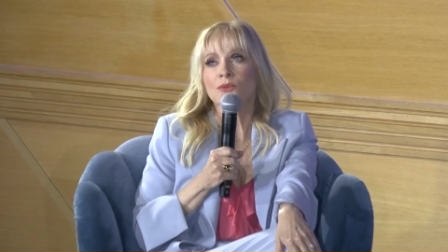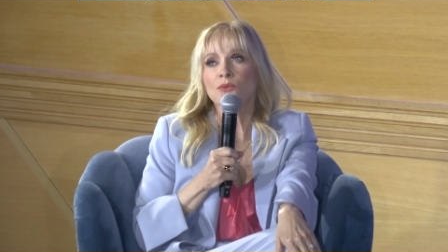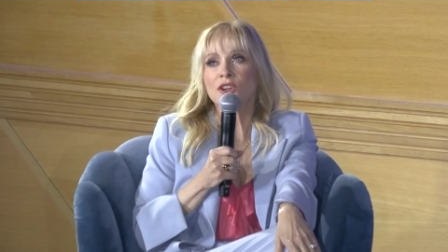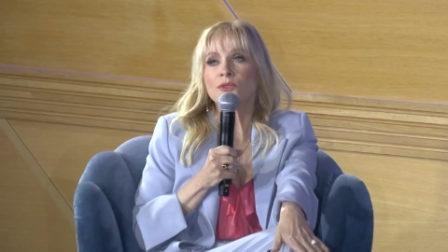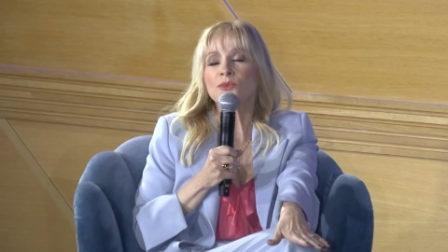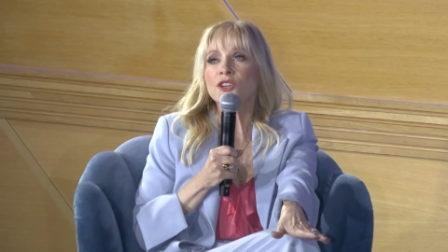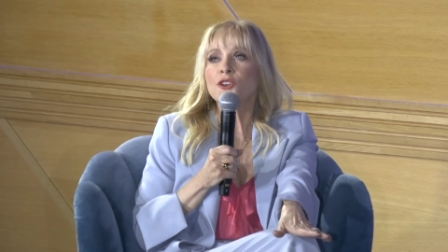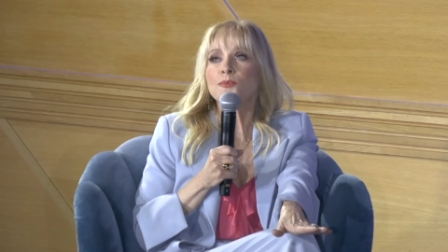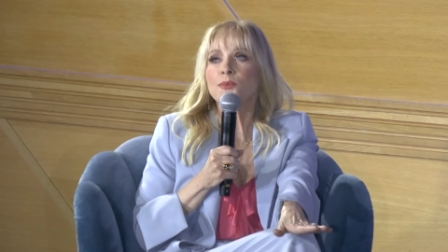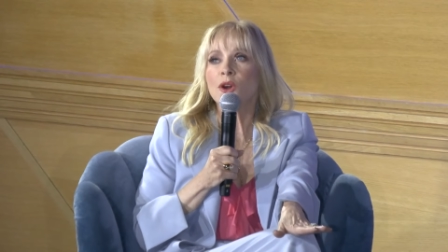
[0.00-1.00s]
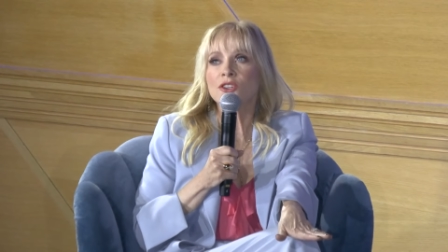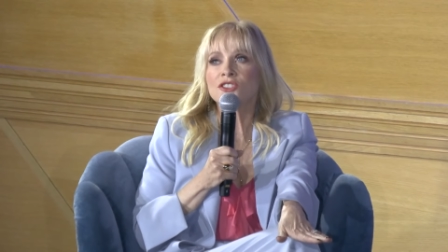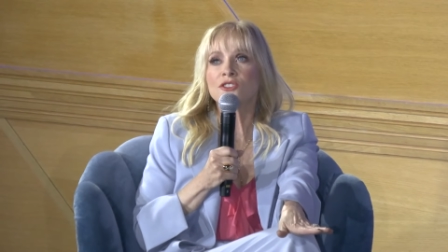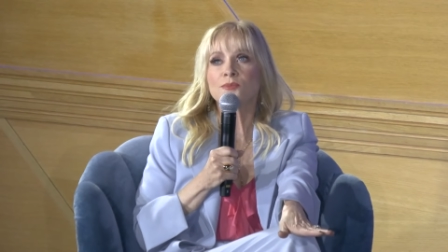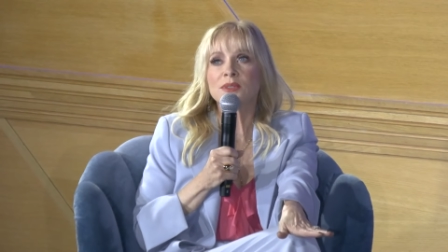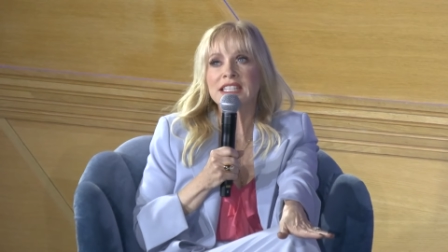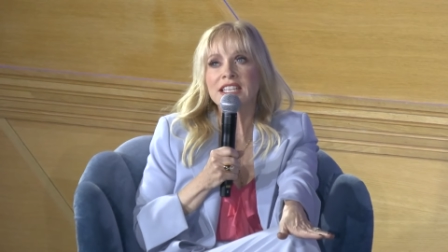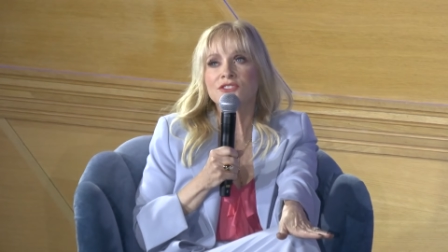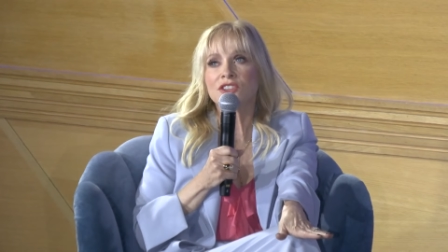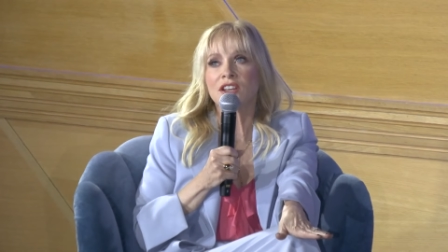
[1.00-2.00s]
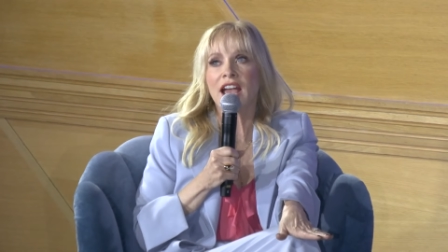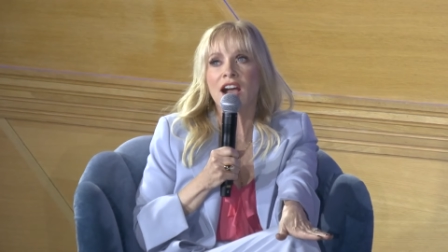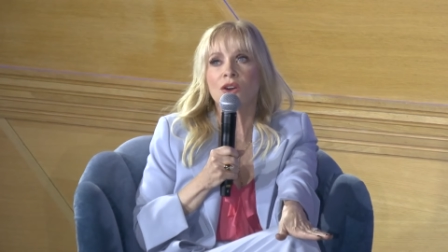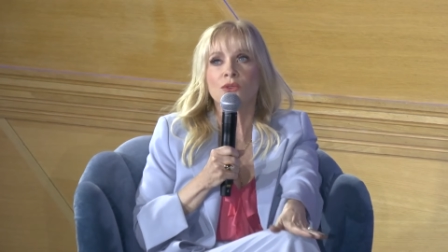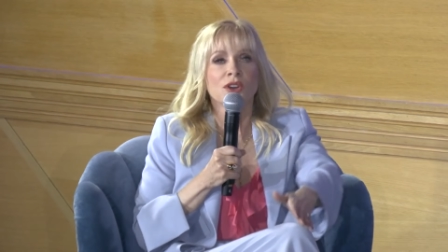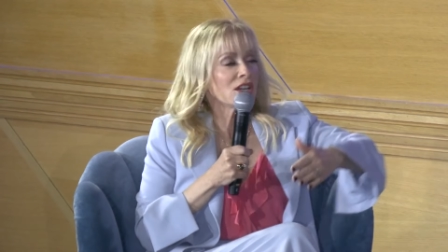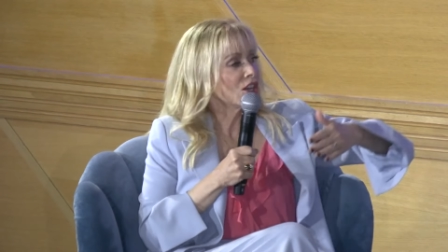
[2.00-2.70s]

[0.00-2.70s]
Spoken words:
What are your personal beliefs on how